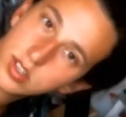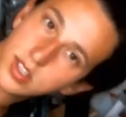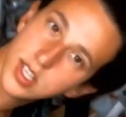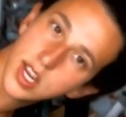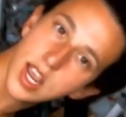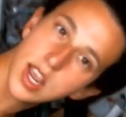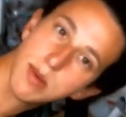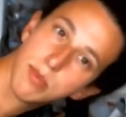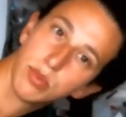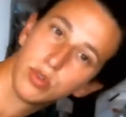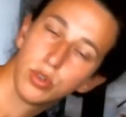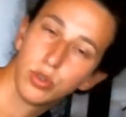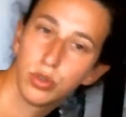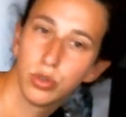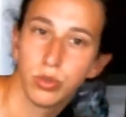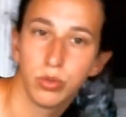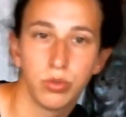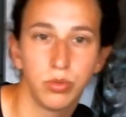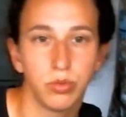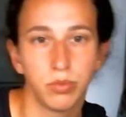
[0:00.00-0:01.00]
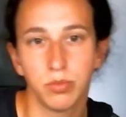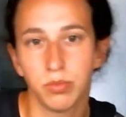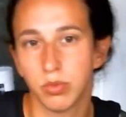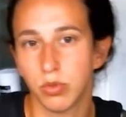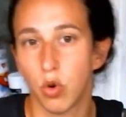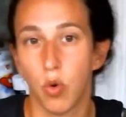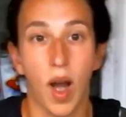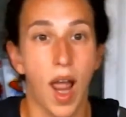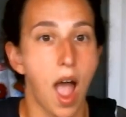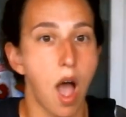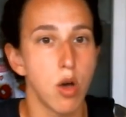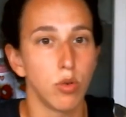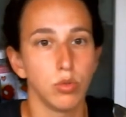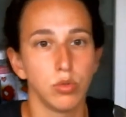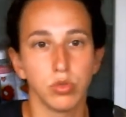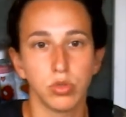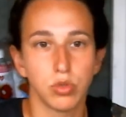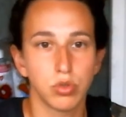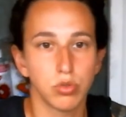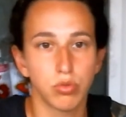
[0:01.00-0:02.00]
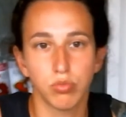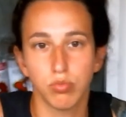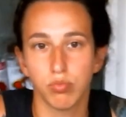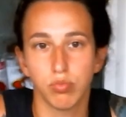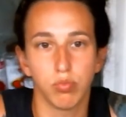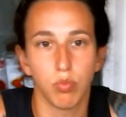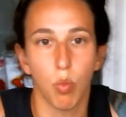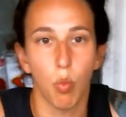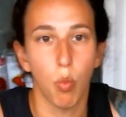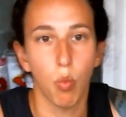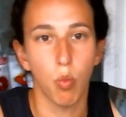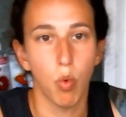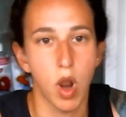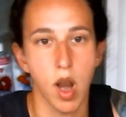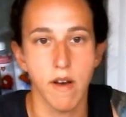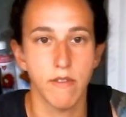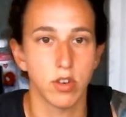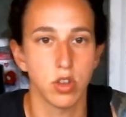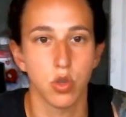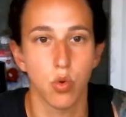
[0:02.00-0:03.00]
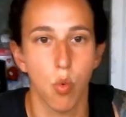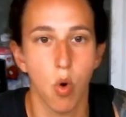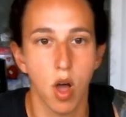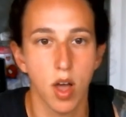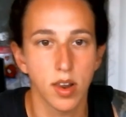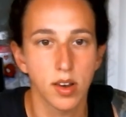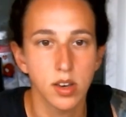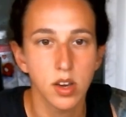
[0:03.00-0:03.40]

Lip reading: table, ground, whatever you want.